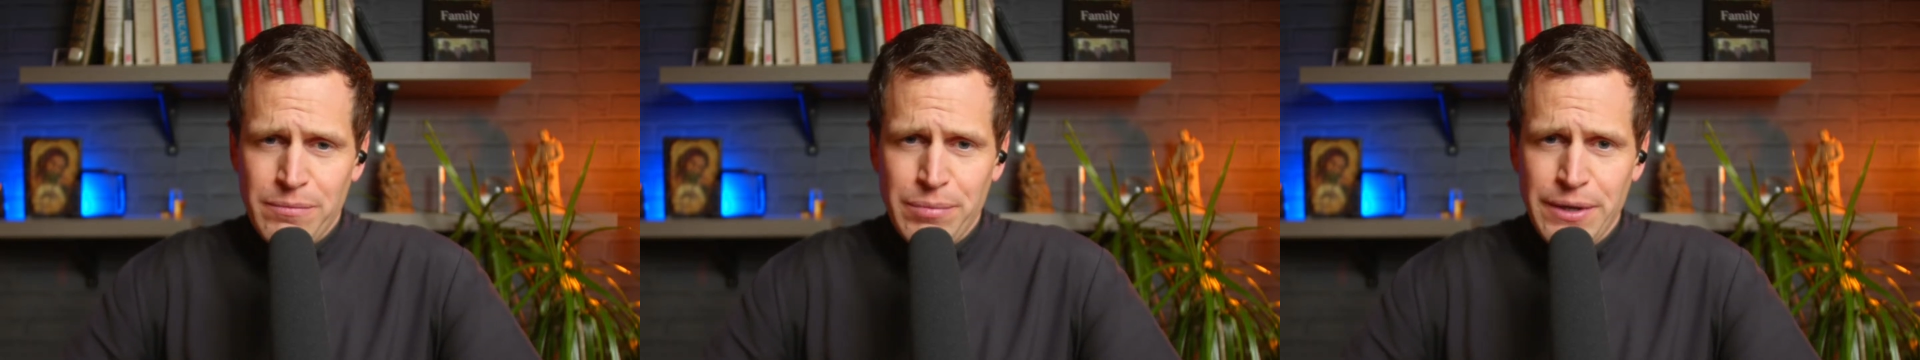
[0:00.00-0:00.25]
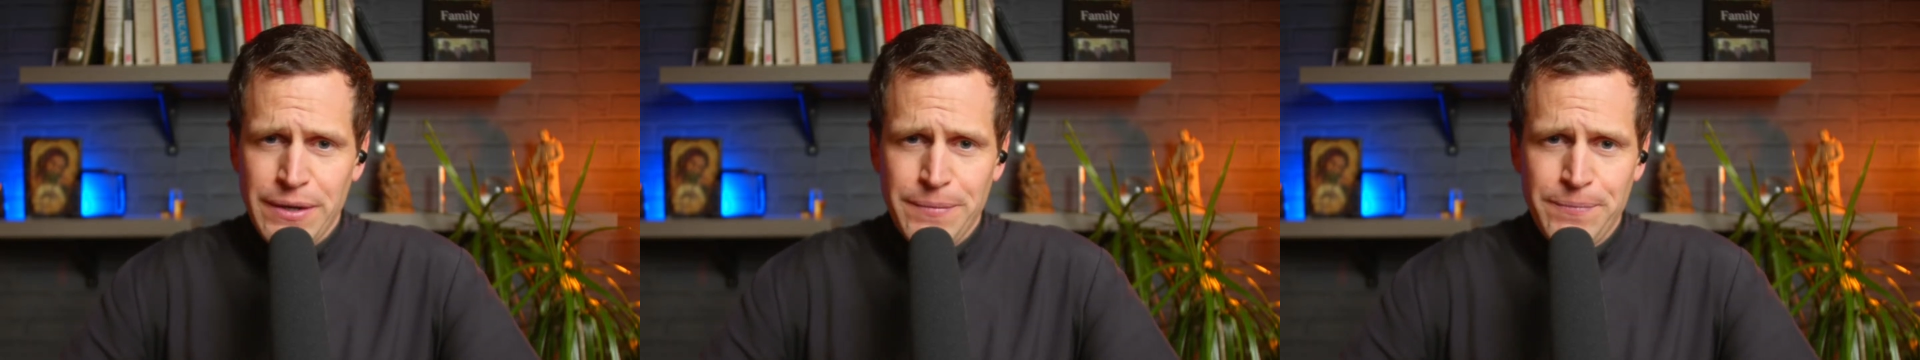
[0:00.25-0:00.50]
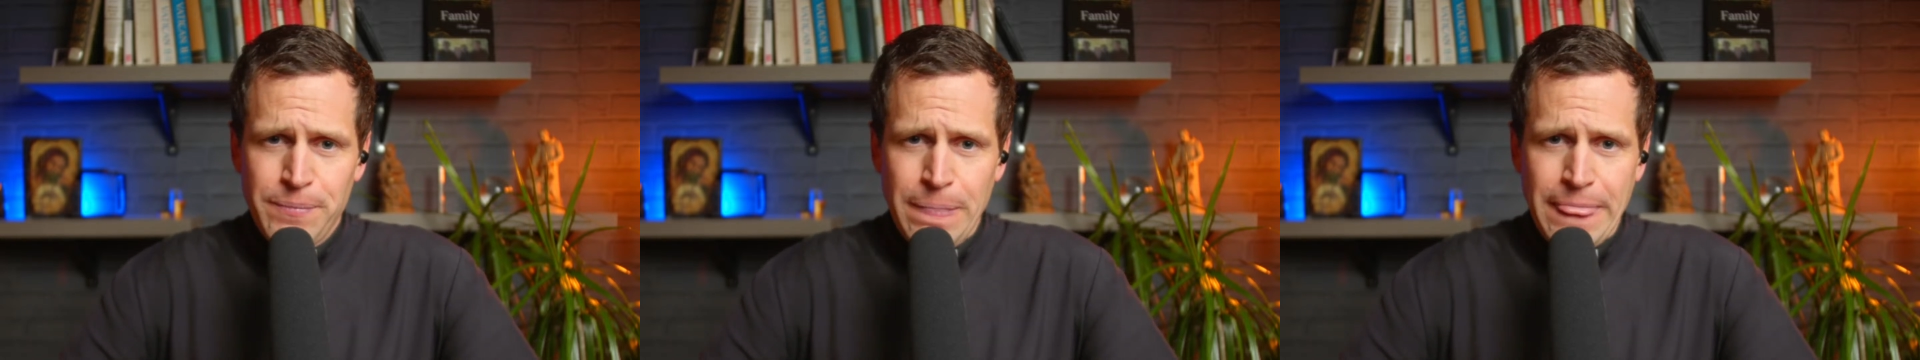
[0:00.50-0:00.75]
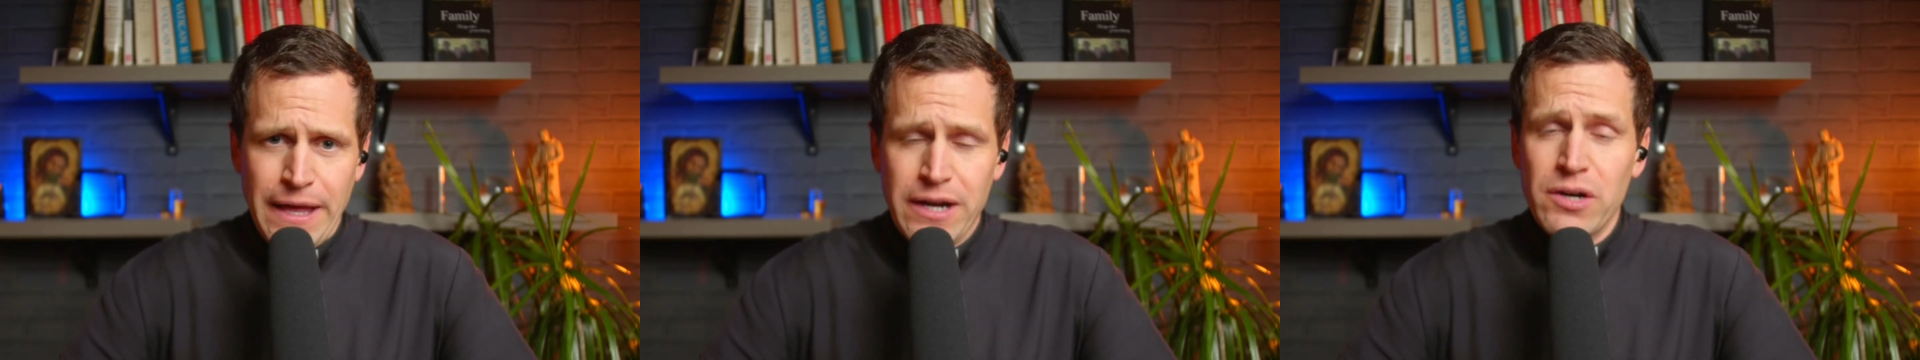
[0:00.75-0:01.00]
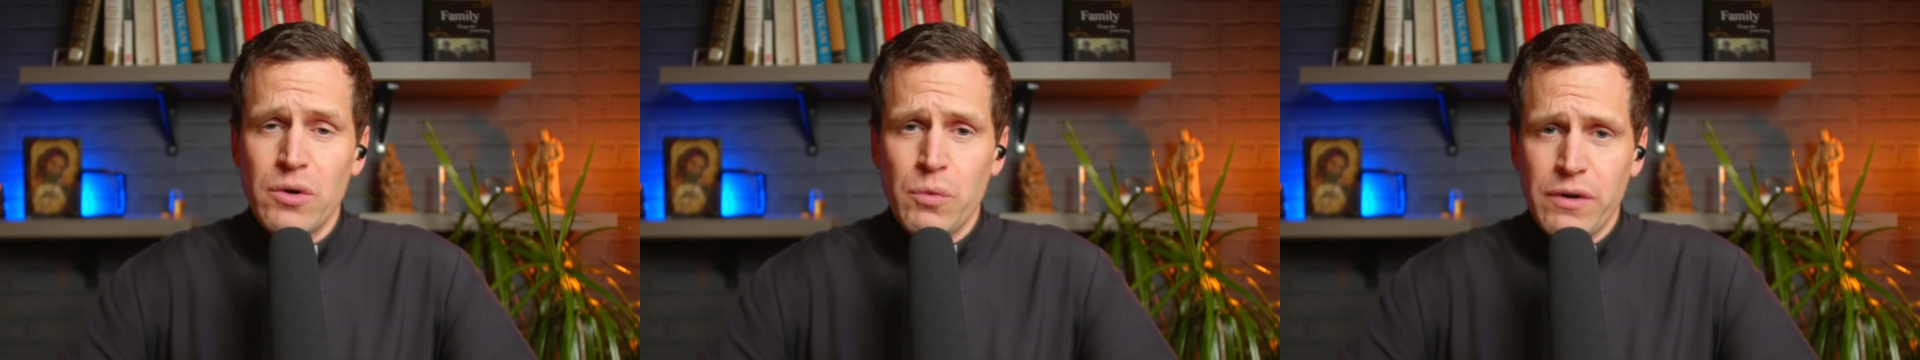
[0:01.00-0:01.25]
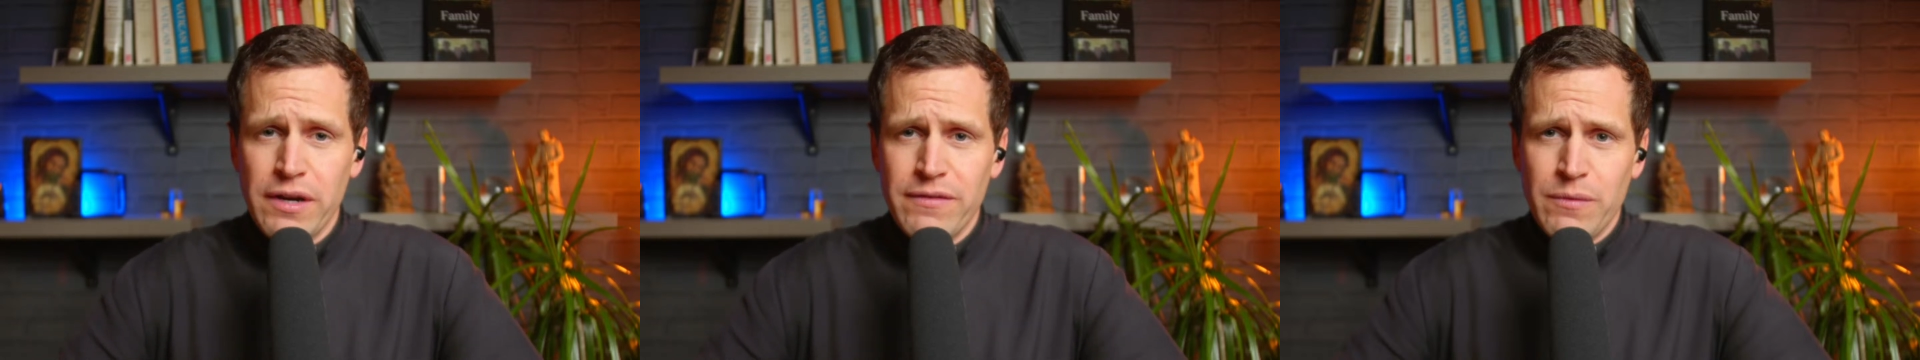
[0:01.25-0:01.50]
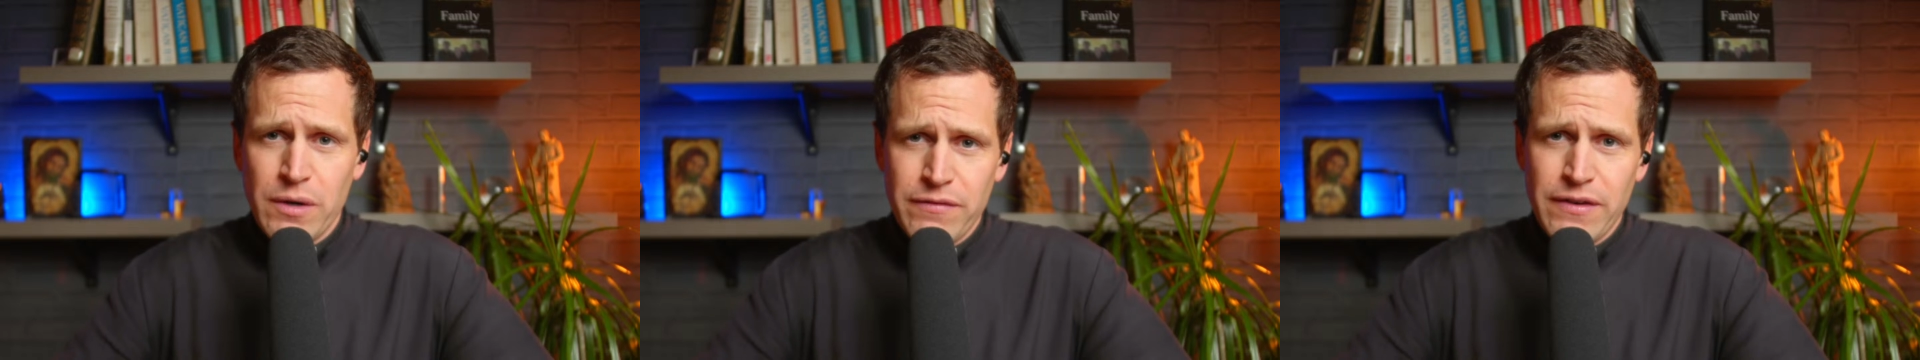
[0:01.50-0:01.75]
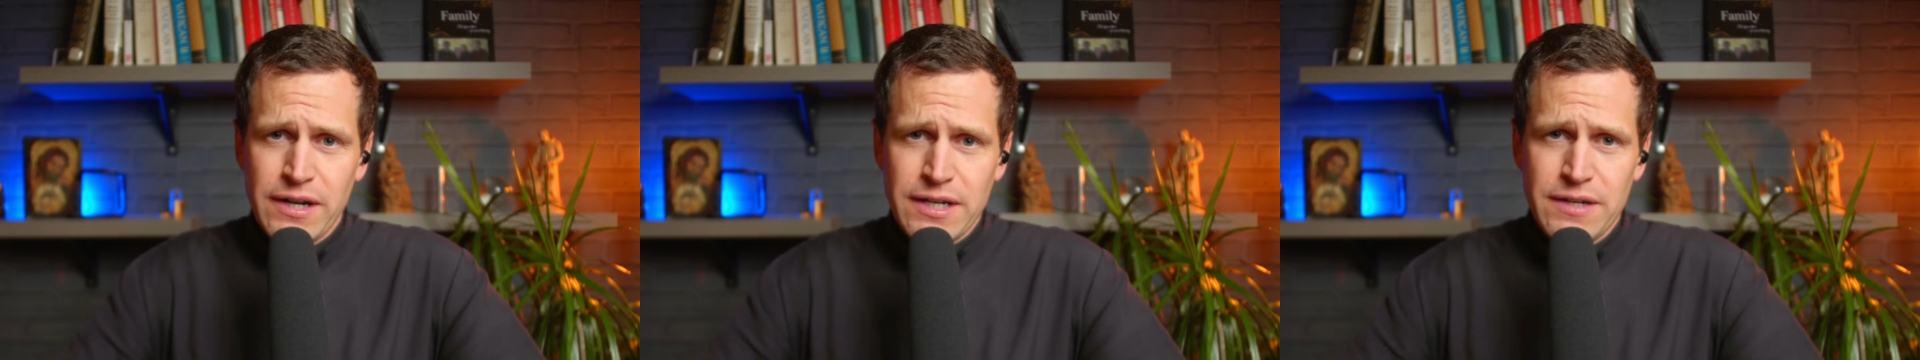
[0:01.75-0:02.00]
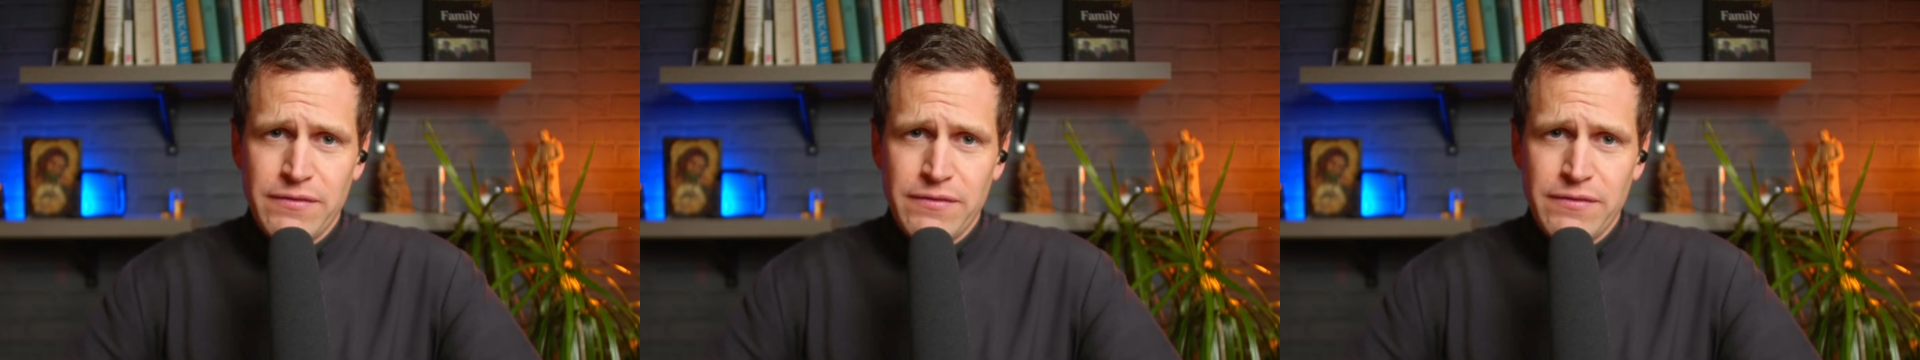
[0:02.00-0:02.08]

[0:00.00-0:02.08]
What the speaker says: But I don't know. We're in very,